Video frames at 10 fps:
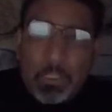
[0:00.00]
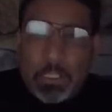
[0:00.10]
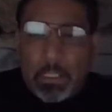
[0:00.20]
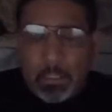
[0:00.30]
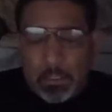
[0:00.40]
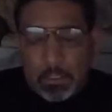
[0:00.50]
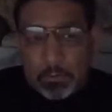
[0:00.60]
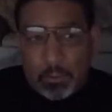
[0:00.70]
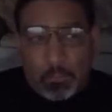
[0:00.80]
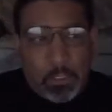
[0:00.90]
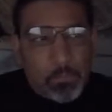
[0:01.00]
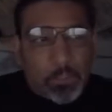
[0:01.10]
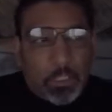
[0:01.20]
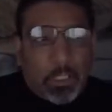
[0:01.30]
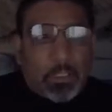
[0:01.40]
I actually made a
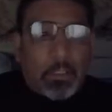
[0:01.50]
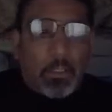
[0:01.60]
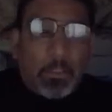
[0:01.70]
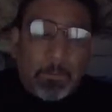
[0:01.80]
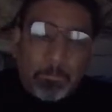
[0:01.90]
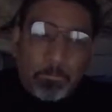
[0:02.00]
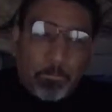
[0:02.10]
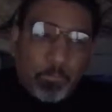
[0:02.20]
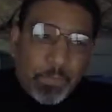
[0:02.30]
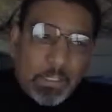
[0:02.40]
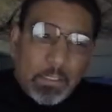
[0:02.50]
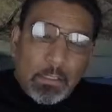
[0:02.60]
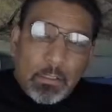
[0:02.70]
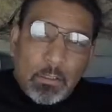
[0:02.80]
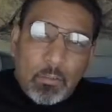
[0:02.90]
mistake.
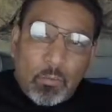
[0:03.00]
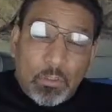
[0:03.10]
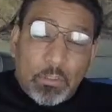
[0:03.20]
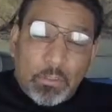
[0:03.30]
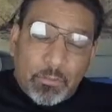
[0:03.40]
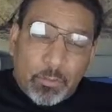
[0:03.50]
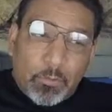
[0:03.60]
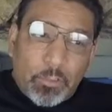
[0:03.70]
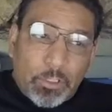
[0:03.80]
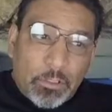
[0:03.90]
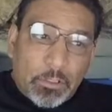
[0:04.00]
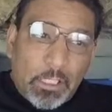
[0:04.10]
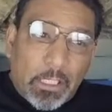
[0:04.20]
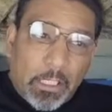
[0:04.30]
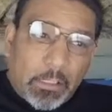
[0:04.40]
One of the three questions
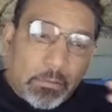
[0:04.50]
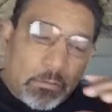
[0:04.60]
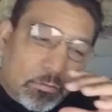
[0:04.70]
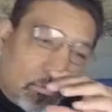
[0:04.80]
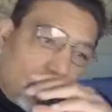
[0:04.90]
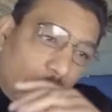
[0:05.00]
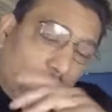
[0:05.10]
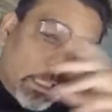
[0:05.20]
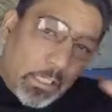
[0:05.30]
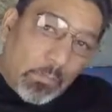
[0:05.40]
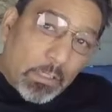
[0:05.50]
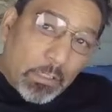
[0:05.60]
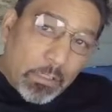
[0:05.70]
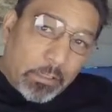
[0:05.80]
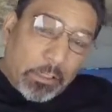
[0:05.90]
I had when I came out
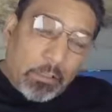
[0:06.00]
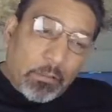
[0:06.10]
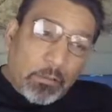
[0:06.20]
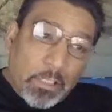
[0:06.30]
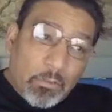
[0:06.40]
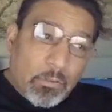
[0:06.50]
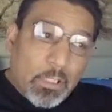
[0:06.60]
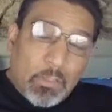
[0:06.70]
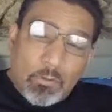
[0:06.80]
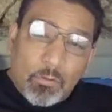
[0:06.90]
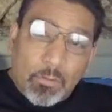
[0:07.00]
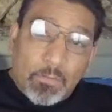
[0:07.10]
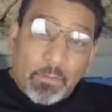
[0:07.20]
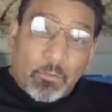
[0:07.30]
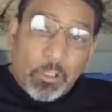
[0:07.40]
of the theater, I don't know
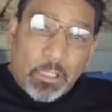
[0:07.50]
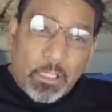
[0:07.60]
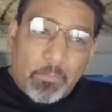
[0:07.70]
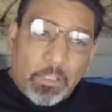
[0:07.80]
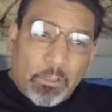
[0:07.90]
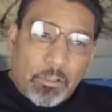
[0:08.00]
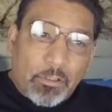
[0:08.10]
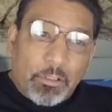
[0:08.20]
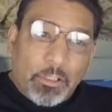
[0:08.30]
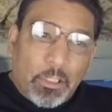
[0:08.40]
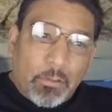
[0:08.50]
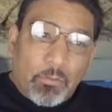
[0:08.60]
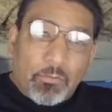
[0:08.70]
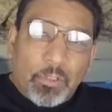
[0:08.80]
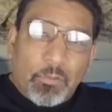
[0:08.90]
of the three that I mentioned earlier. I don't
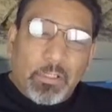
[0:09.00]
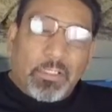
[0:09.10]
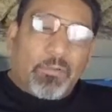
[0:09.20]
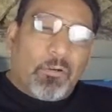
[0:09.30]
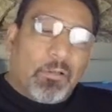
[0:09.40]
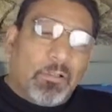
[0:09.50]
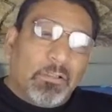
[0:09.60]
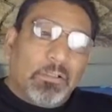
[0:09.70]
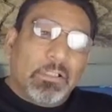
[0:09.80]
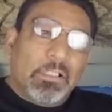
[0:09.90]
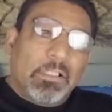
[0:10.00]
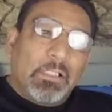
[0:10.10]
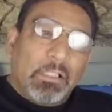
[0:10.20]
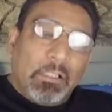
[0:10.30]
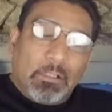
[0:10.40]
know which one is wrong.
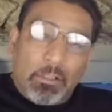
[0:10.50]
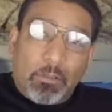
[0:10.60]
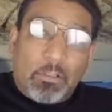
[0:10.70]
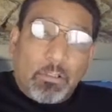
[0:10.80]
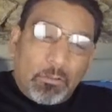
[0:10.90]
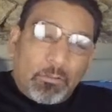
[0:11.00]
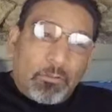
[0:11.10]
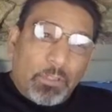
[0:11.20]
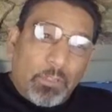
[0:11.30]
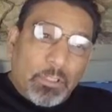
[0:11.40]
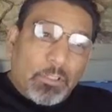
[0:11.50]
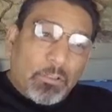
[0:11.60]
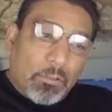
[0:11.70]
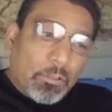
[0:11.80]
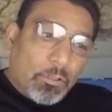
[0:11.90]
There are all those three questions
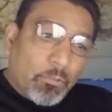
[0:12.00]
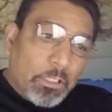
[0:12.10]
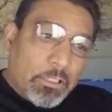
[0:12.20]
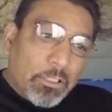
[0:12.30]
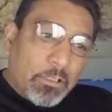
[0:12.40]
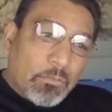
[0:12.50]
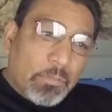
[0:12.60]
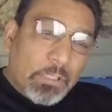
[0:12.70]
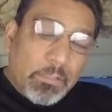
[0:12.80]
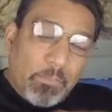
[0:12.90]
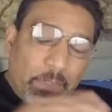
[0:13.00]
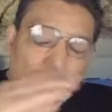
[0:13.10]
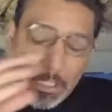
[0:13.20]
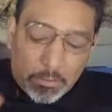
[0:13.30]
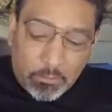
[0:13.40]
are good questions, but
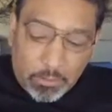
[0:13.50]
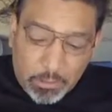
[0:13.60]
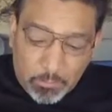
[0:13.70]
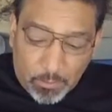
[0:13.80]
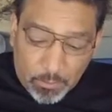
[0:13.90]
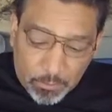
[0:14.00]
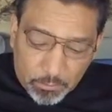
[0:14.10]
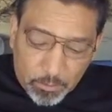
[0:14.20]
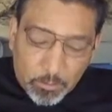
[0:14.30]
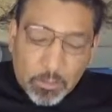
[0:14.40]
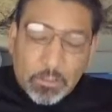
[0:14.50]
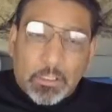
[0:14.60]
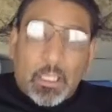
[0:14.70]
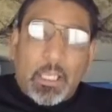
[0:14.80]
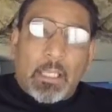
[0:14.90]
actually one of the three questions
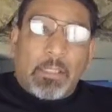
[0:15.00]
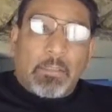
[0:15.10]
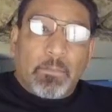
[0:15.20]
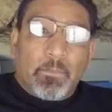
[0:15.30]
I had